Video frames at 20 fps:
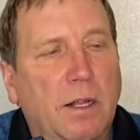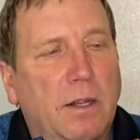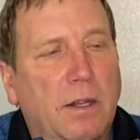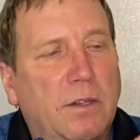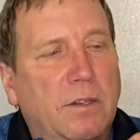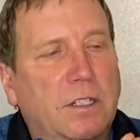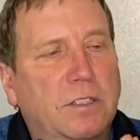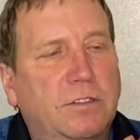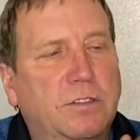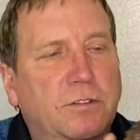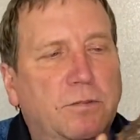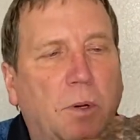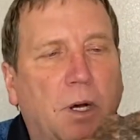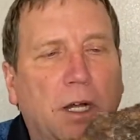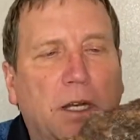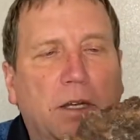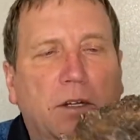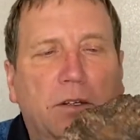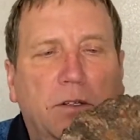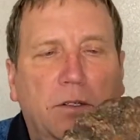this is
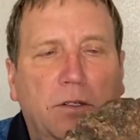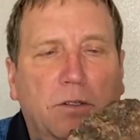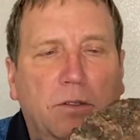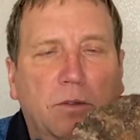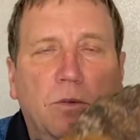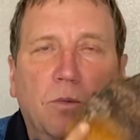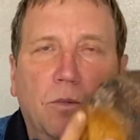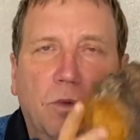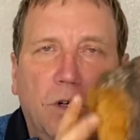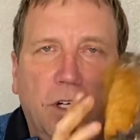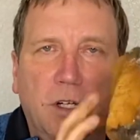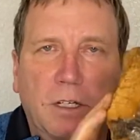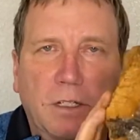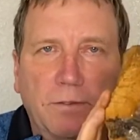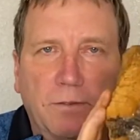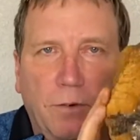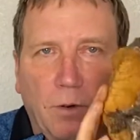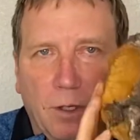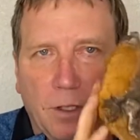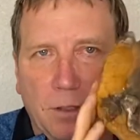what we're looking
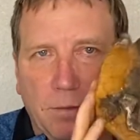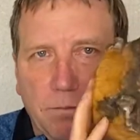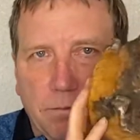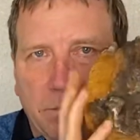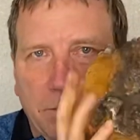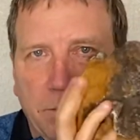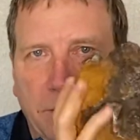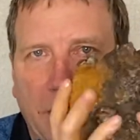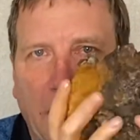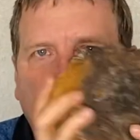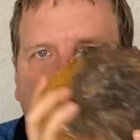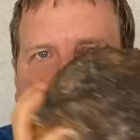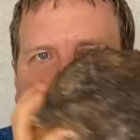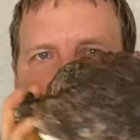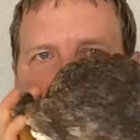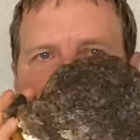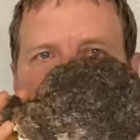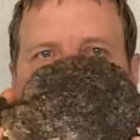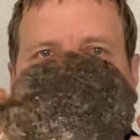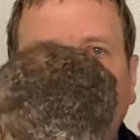for. Okay, it
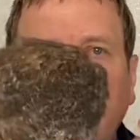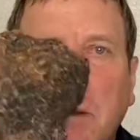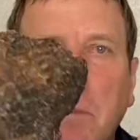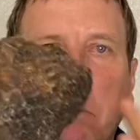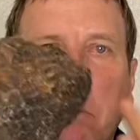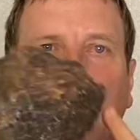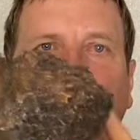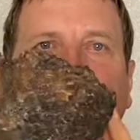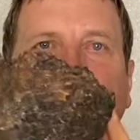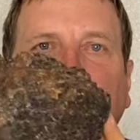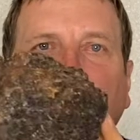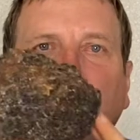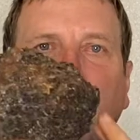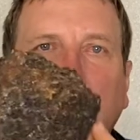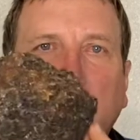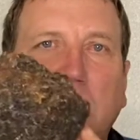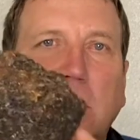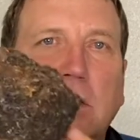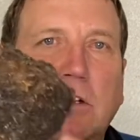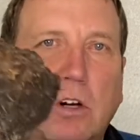looks like a black
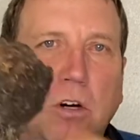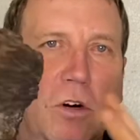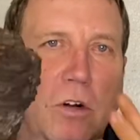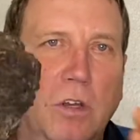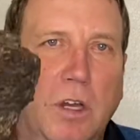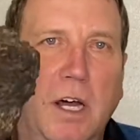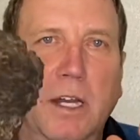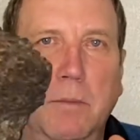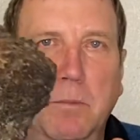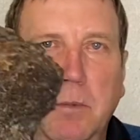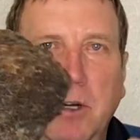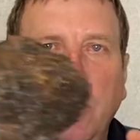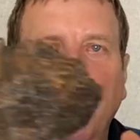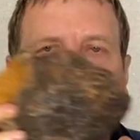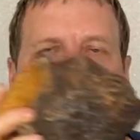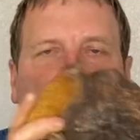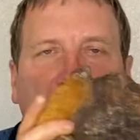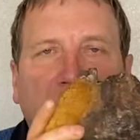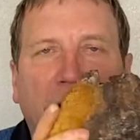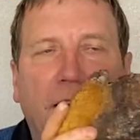chunk of coal on a birch
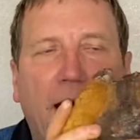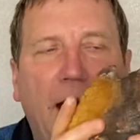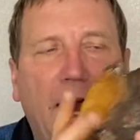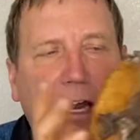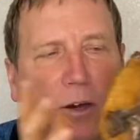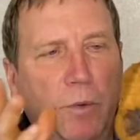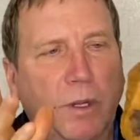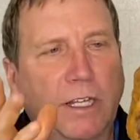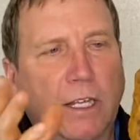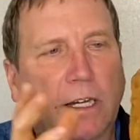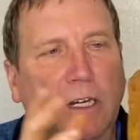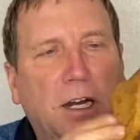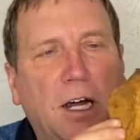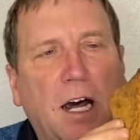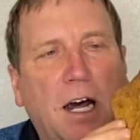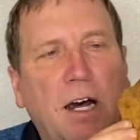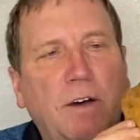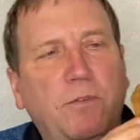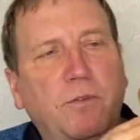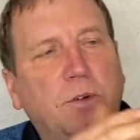tree. How do we get it
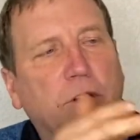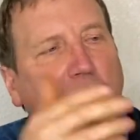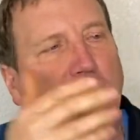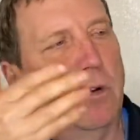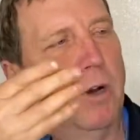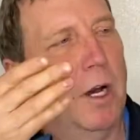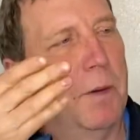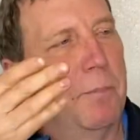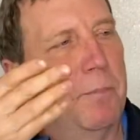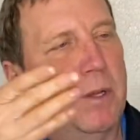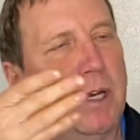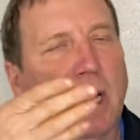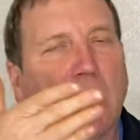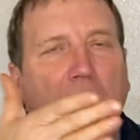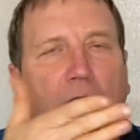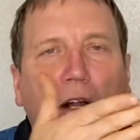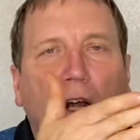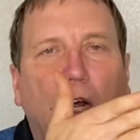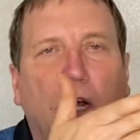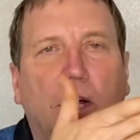off? We'll go up
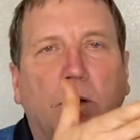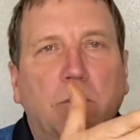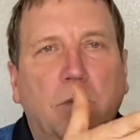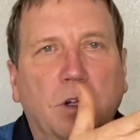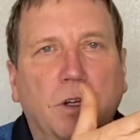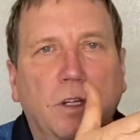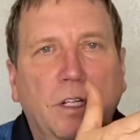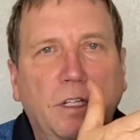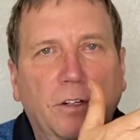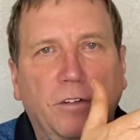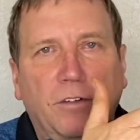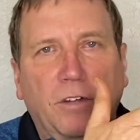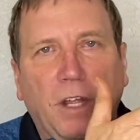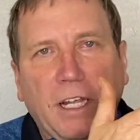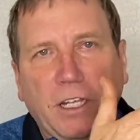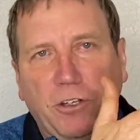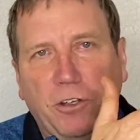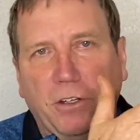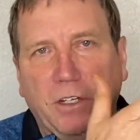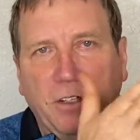there. We'll either
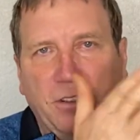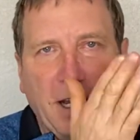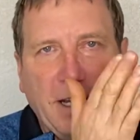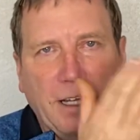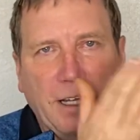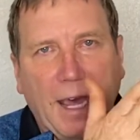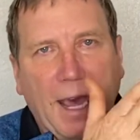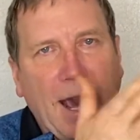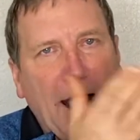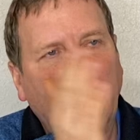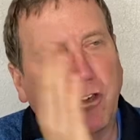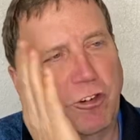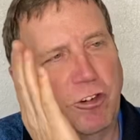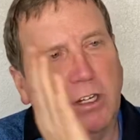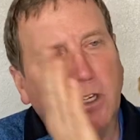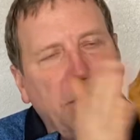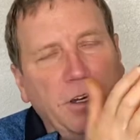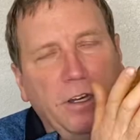you can take a hatchet,